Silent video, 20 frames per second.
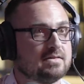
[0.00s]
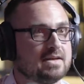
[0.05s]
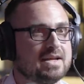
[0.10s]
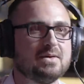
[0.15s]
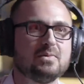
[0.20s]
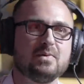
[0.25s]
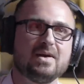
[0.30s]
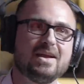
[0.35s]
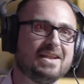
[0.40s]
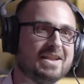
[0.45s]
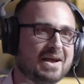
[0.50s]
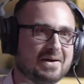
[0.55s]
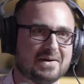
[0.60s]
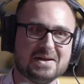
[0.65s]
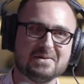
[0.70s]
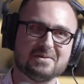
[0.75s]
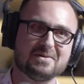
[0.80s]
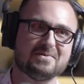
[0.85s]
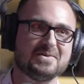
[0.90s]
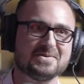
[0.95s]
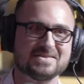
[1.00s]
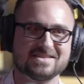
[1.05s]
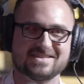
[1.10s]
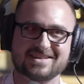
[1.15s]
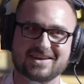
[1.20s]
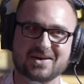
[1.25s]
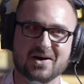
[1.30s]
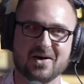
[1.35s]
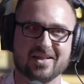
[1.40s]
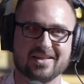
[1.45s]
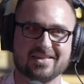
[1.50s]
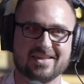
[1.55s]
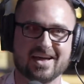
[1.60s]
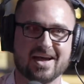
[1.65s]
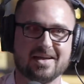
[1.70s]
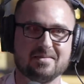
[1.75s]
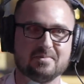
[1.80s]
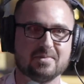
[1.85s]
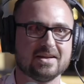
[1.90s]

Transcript: He, now, he refuses to call it that,